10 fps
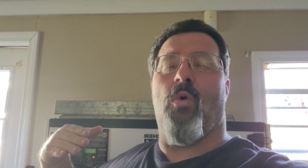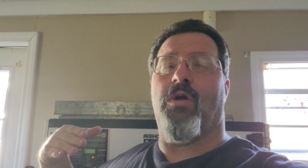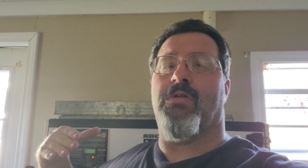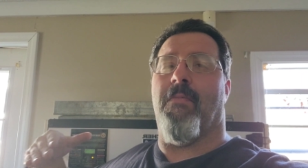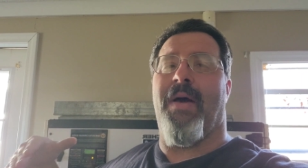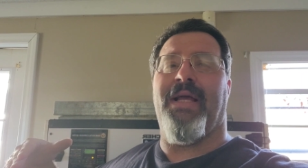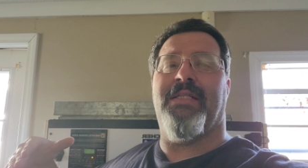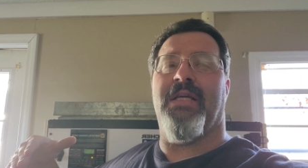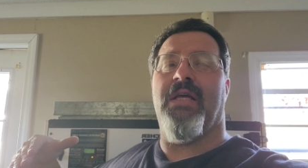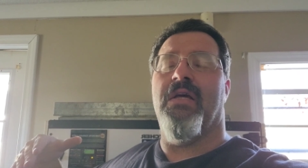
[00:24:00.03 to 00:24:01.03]
works
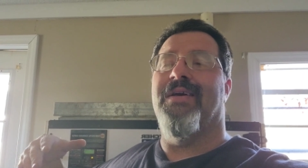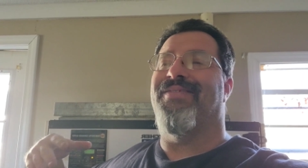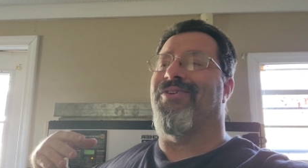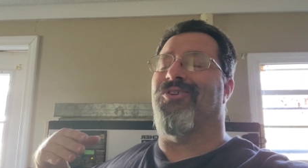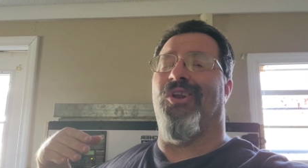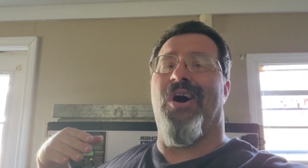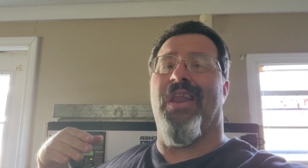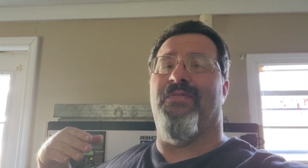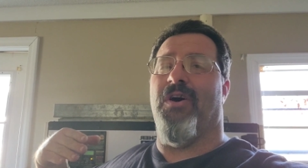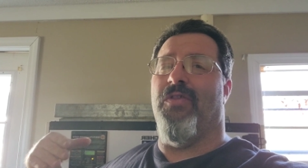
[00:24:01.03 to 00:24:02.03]
amazing. There's a
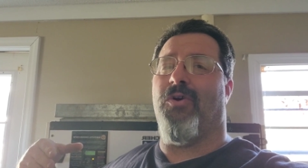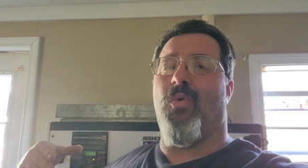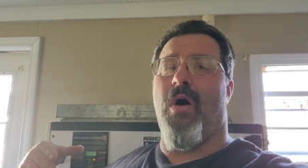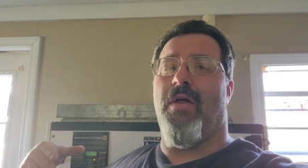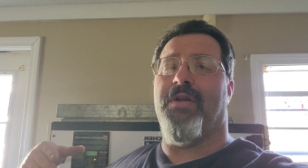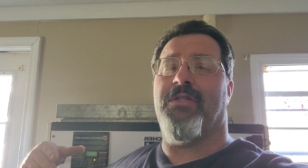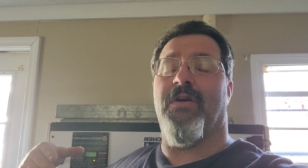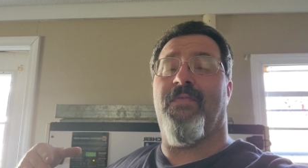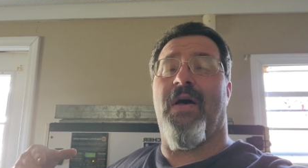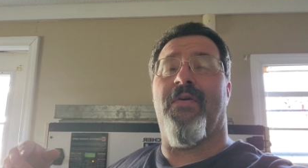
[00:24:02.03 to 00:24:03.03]
lot of other quality
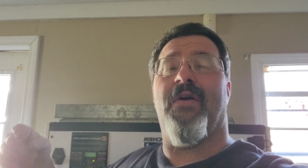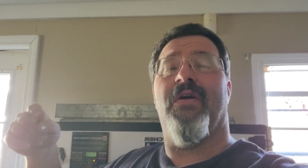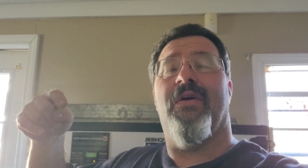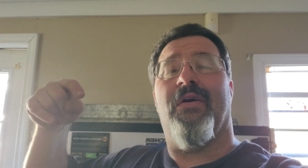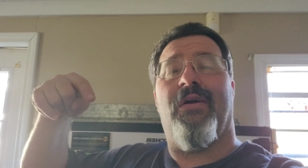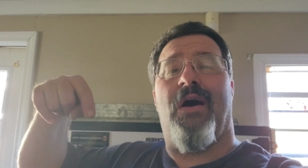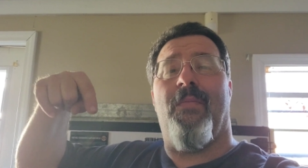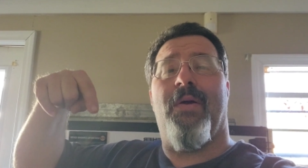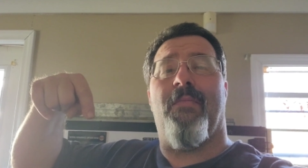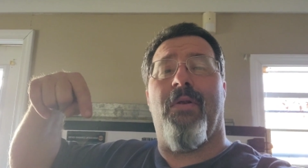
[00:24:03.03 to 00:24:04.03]
stuff out there.
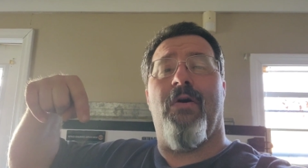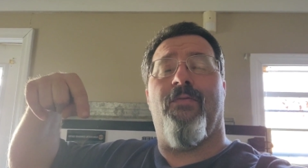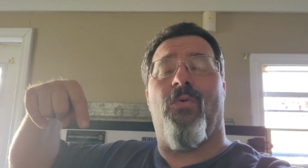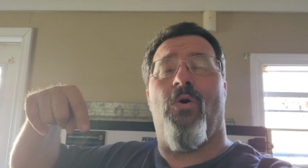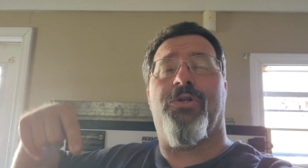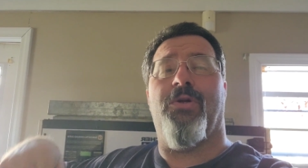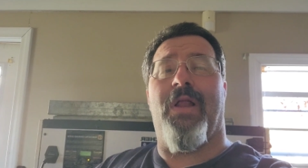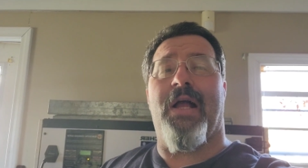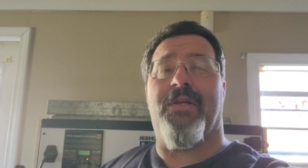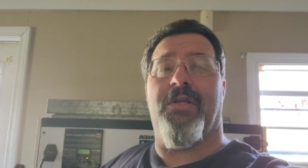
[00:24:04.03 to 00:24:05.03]
Comment below for what you
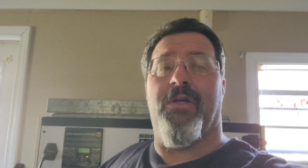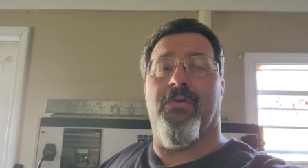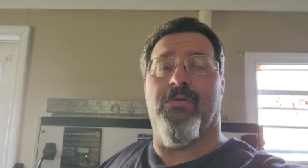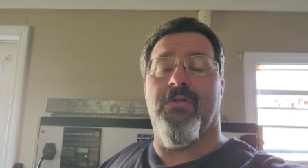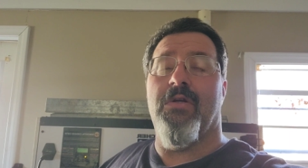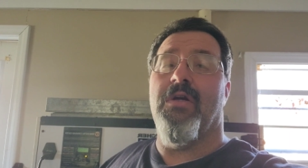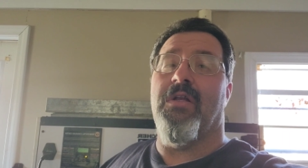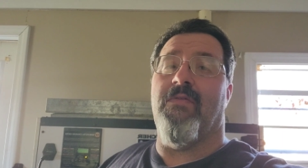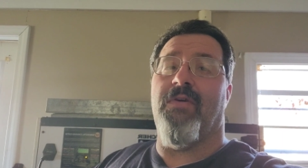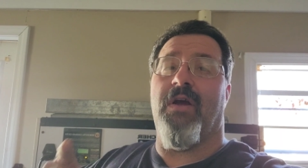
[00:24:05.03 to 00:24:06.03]
like to use.
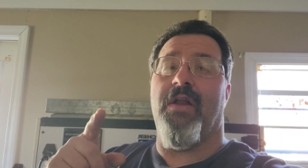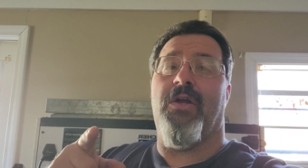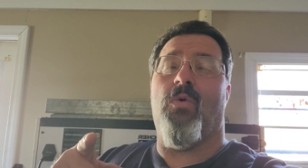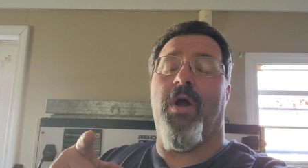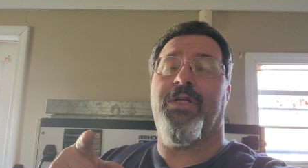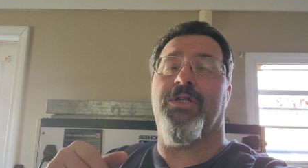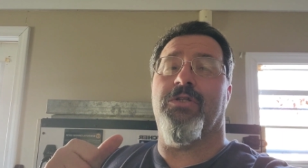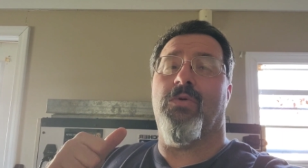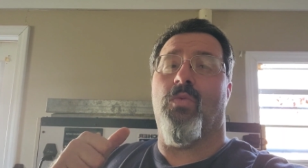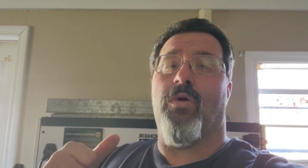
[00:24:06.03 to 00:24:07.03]
And if you got any
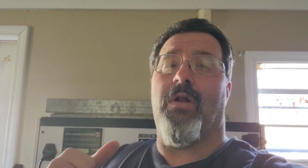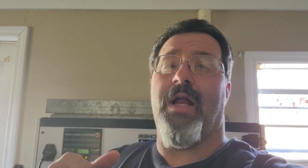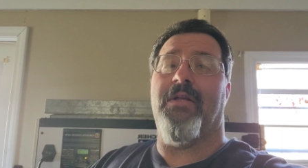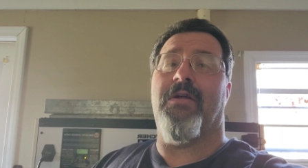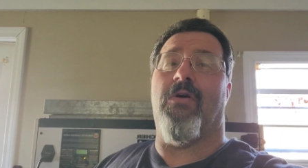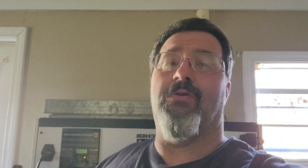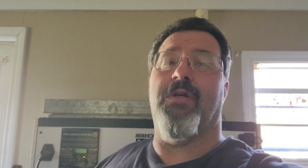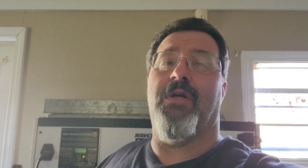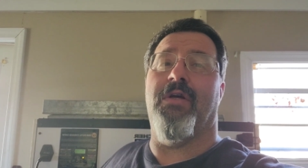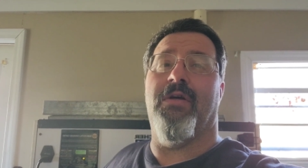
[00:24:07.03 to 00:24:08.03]
questions, we're glad to talk to
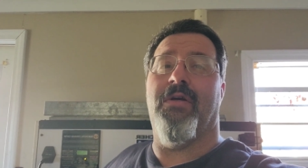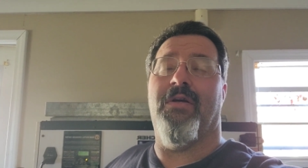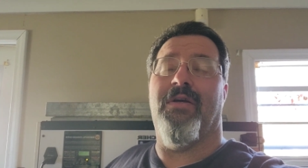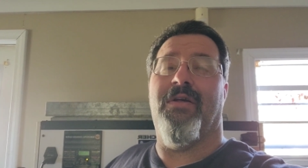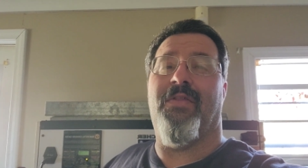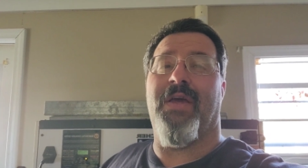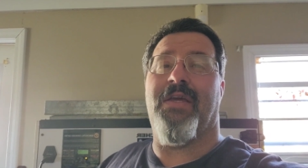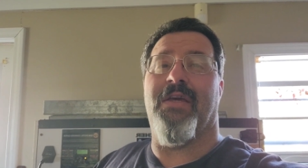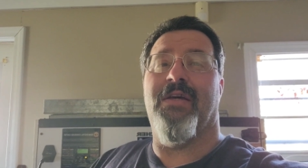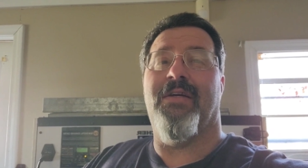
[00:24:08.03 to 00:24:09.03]
you.
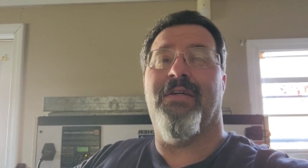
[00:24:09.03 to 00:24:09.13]
Thank you.